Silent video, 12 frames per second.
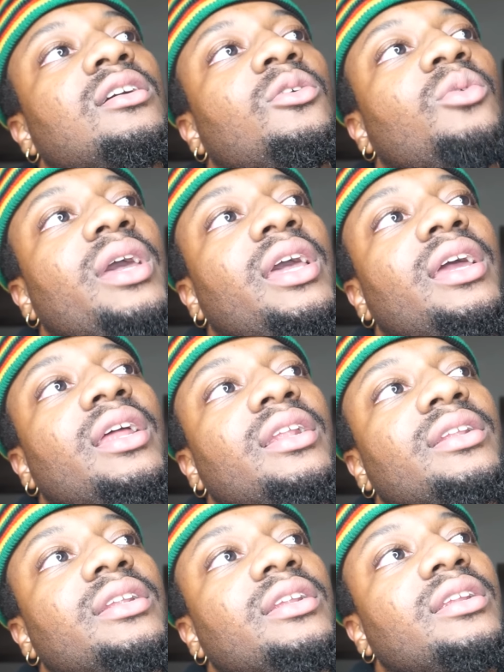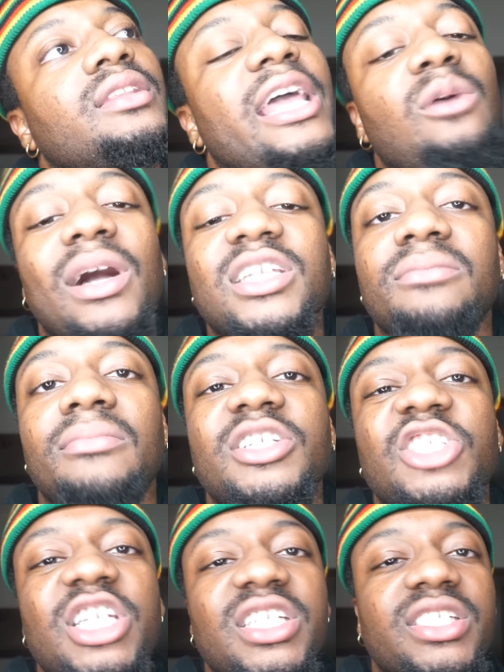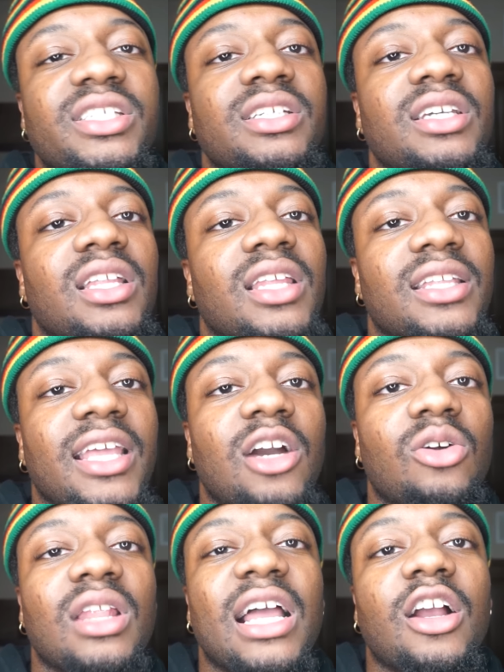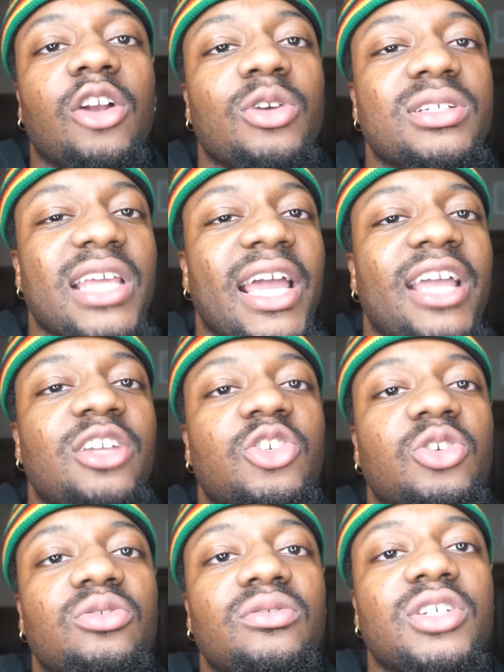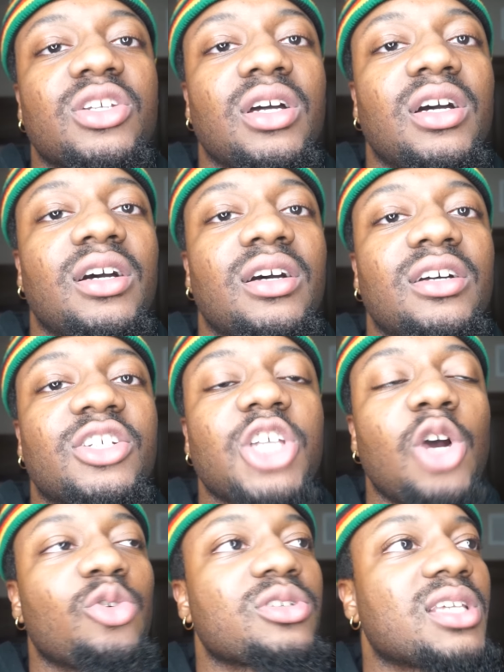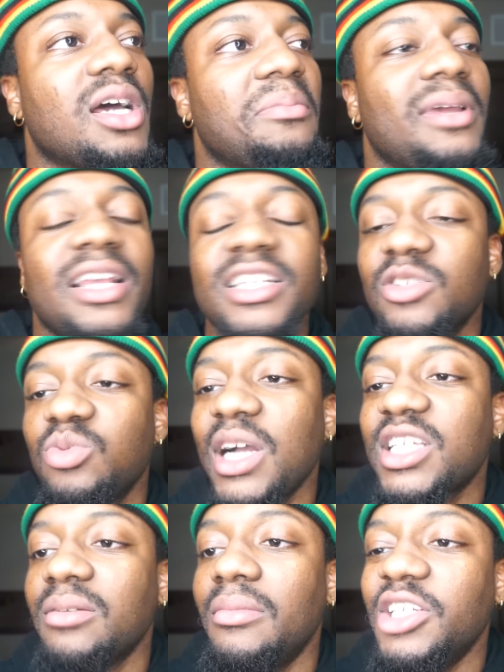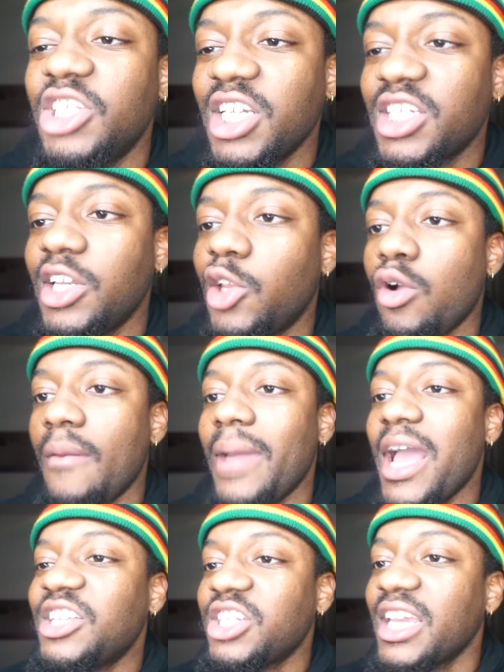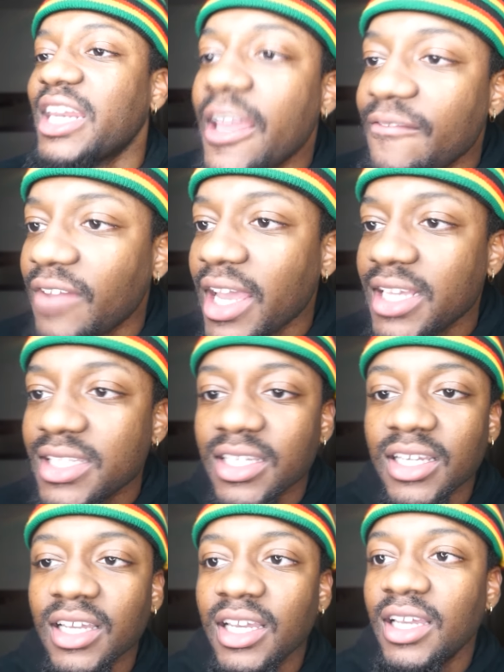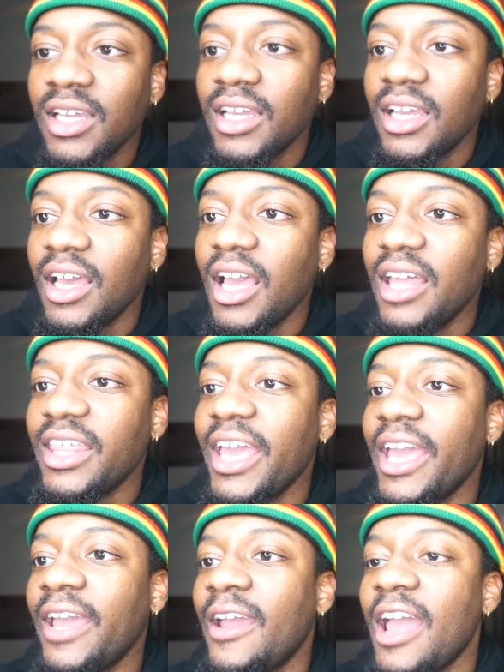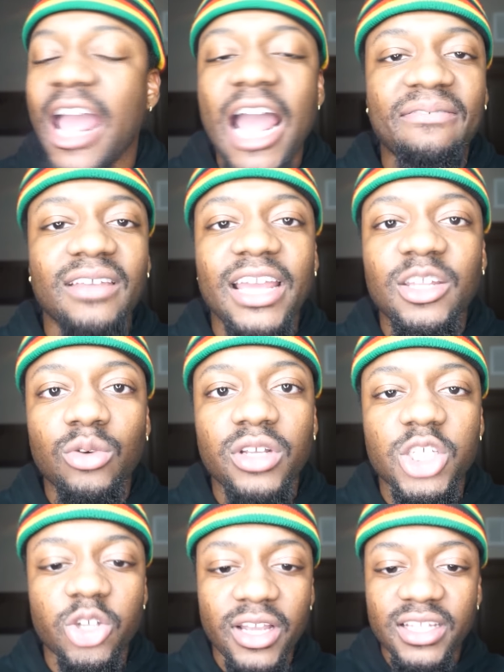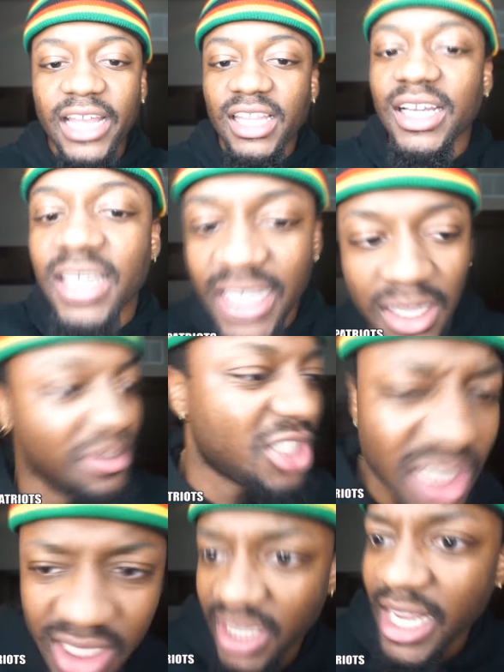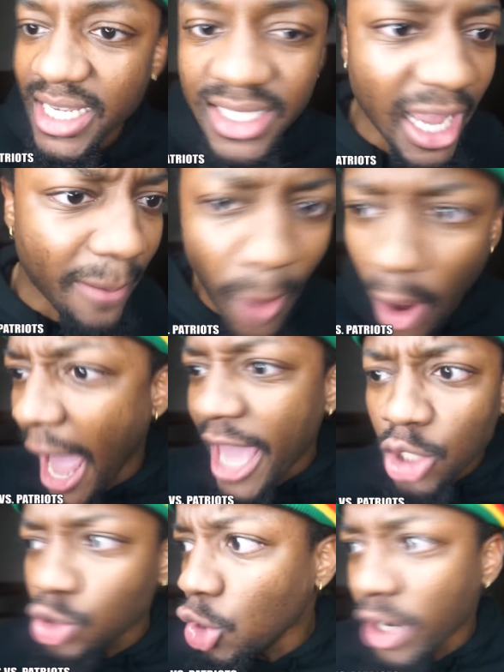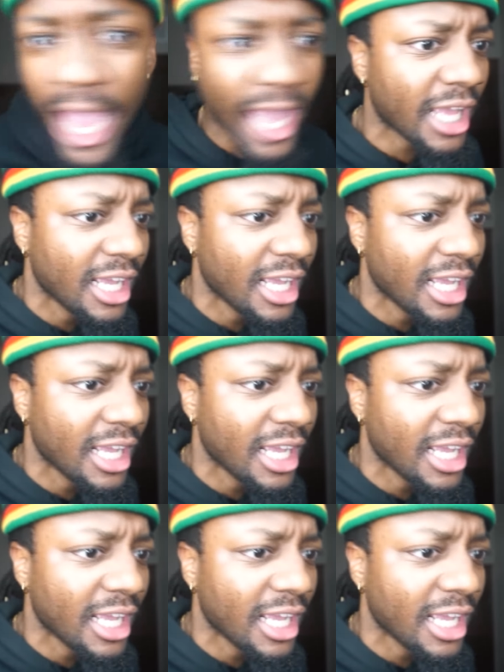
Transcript: when they watch a magician, like they go to like a Chris Angel show or something, and they just watch a magician doing magic in their face. And then after they do the trick, they looking at the magician's hands like, bro, how you do that?